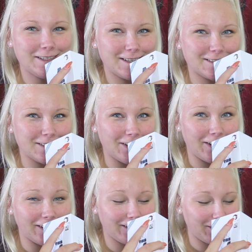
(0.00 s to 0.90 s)
just
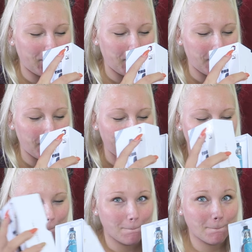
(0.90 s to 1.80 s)
look,
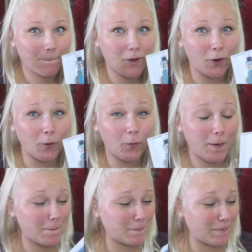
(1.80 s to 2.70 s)

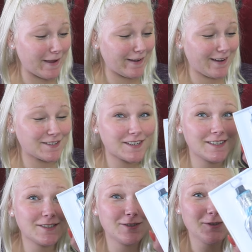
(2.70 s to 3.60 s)
Oh my gosh, it's